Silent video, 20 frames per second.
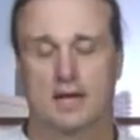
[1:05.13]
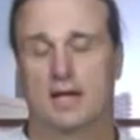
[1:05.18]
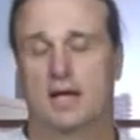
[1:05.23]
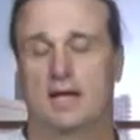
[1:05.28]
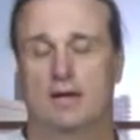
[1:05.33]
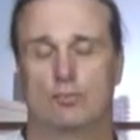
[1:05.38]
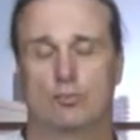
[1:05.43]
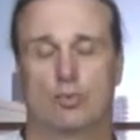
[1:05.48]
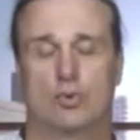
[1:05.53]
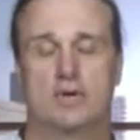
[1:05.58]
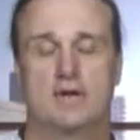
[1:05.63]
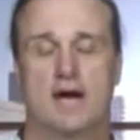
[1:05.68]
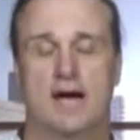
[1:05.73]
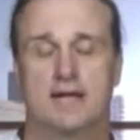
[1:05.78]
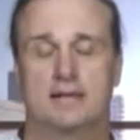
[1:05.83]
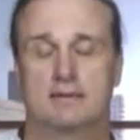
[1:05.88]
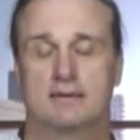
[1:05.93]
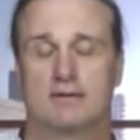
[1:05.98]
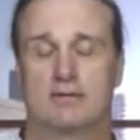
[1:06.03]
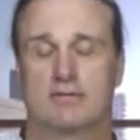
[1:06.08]
And we're
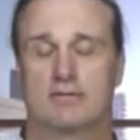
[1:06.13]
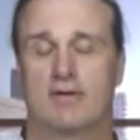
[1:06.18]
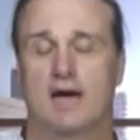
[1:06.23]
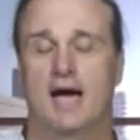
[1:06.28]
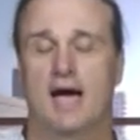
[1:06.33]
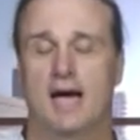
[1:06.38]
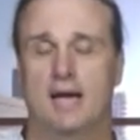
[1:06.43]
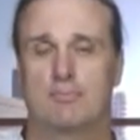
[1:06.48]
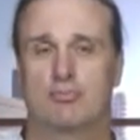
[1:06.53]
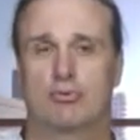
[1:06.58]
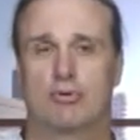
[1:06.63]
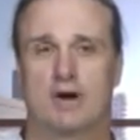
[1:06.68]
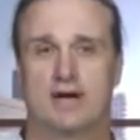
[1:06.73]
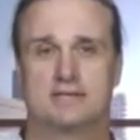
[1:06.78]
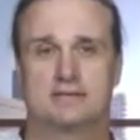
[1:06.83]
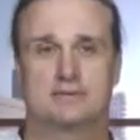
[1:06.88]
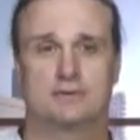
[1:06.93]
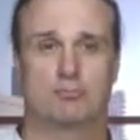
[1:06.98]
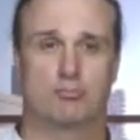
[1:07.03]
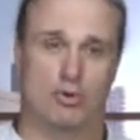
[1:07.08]
not the
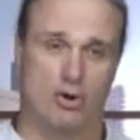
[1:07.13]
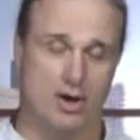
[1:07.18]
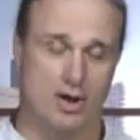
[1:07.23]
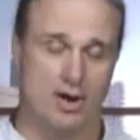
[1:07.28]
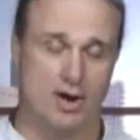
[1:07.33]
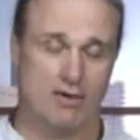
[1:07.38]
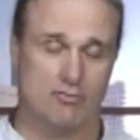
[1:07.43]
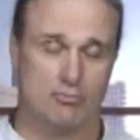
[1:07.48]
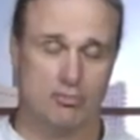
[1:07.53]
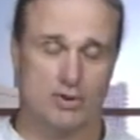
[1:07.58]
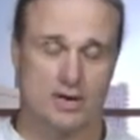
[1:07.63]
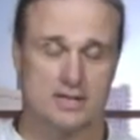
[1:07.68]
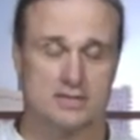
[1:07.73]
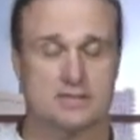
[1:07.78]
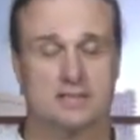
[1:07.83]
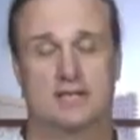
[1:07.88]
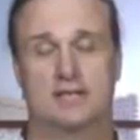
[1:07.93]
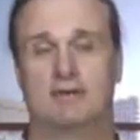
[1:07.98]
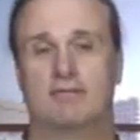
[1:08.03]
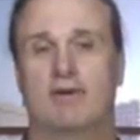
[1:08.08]
high-priced, bought-off press.
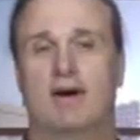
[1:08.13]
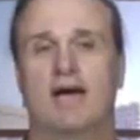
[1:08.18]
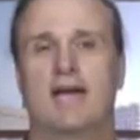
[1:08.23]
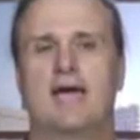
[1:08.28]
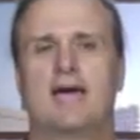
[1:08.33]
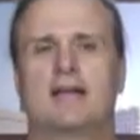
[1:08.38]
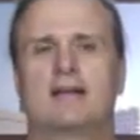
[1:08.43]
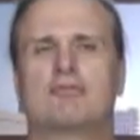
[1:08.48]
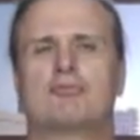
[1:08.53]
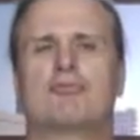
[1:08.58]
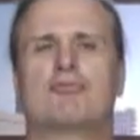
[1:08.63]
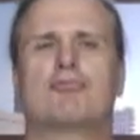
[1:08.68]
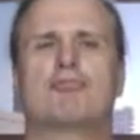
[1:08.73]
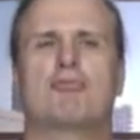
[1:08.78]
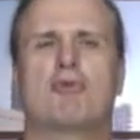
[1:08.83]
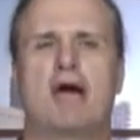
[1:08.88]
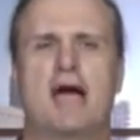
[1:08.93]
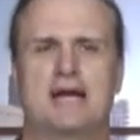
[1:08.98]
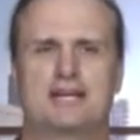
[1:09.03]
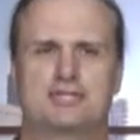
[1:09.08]
If I had a
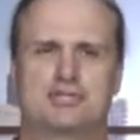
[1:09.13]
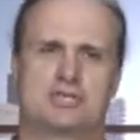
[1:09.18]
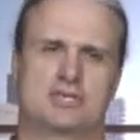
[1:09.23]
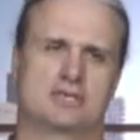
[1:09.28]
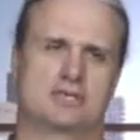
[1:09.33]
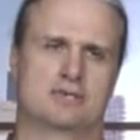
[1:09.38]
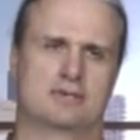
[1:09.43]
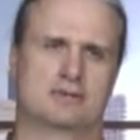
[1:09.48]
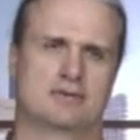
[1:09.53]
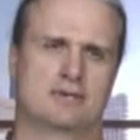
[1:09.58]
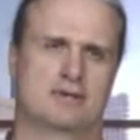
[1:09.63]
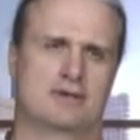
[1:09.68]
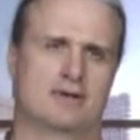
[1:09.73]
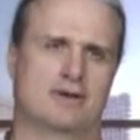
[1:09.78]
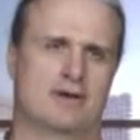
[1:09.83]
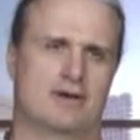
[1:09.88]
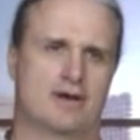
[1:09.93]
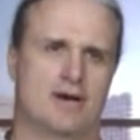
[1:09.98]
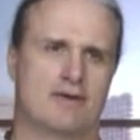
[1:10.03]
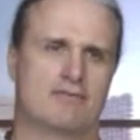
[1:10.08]
fraction
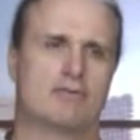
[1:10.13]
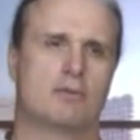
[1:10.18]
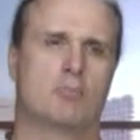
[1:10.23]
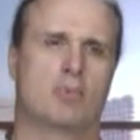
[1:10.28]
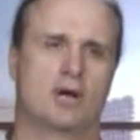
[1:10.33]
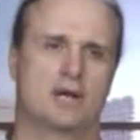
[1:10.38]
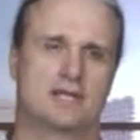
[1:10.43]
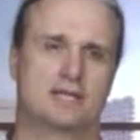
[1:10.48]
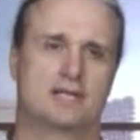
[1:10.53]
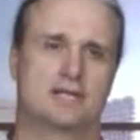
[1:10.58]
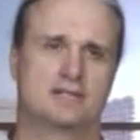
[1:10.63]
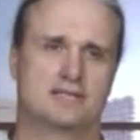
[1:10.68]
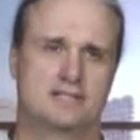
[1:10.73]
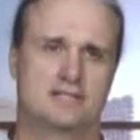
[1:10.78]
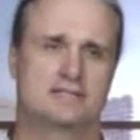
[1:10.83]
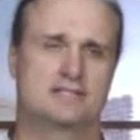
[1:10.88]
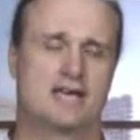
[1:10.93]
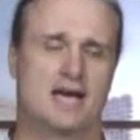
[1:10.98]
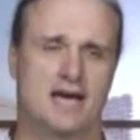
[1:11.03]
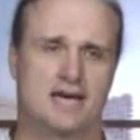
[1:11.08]
of the money that these
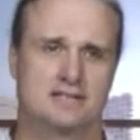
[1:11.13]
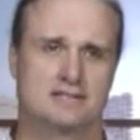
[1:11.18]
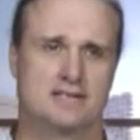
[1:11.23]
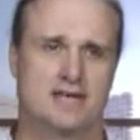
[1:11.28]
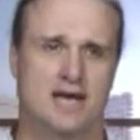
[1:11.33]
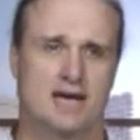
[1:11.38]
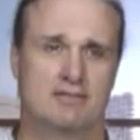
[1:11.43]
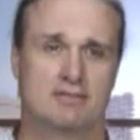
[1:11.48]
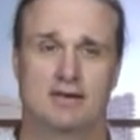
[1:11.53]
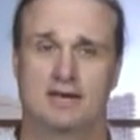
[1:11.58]
guys have,